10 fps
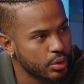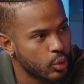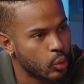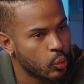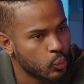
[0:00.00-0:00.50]

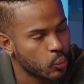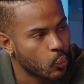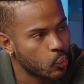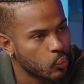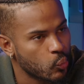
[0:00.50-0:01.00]

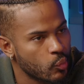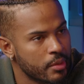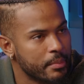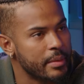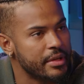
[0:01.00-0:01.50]
Mm.
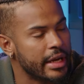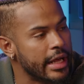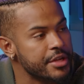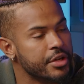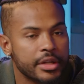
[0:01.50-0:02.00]
Maybe not
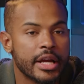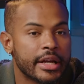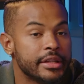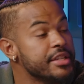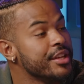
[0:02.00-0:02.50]
Oscar. I like
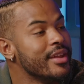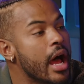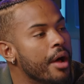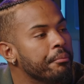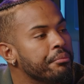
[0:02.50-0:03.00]
at least a
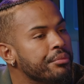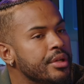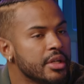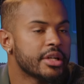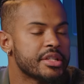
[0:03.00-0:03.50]
nom.
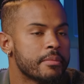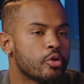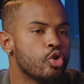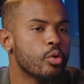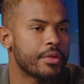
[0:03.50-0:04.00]
Cause I'm
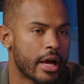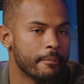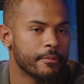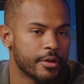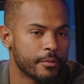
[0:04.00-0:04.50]
cool with
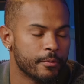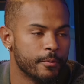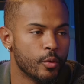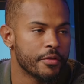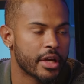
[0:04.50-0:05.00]
I'm the
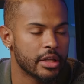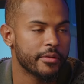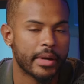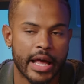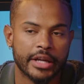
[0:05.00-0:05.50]
one thing I love
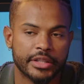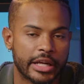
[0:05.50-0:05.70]
about acting.